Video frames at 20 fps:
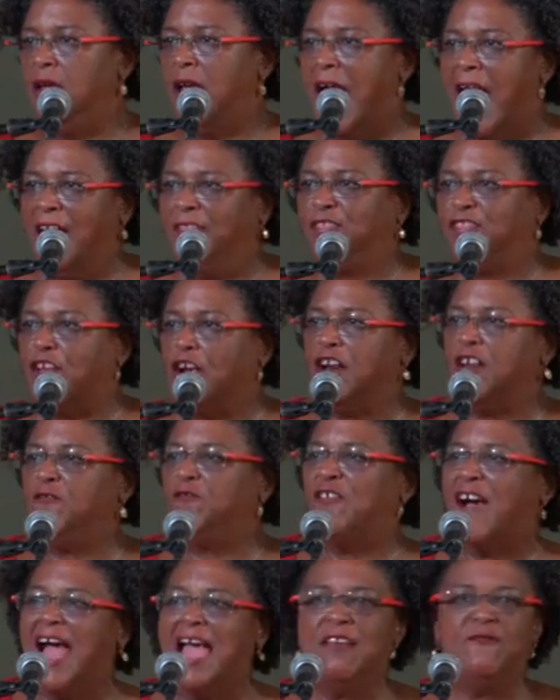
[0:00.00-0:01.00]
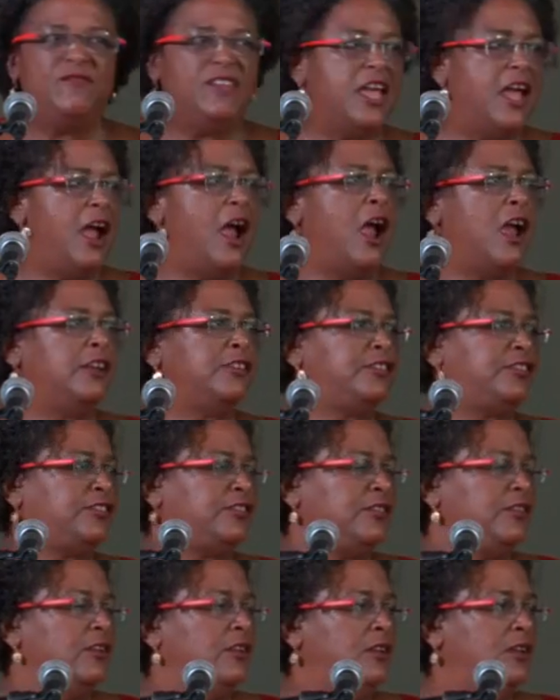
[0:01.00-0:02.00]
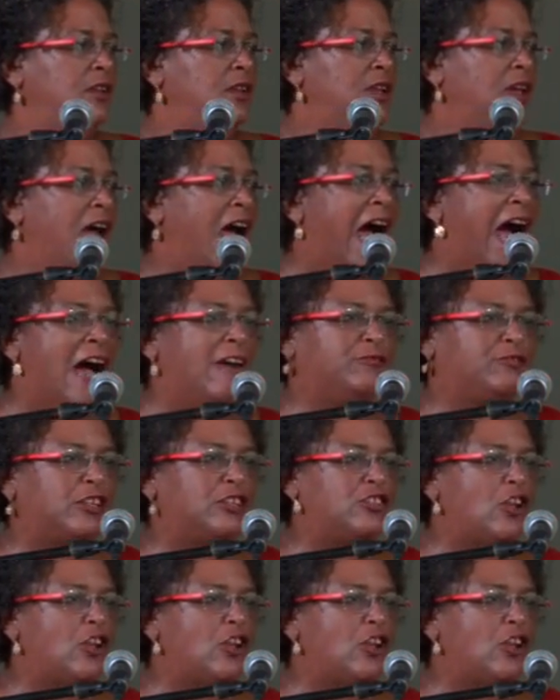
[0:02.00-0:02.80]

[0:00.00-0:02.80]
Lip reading: and 35 years after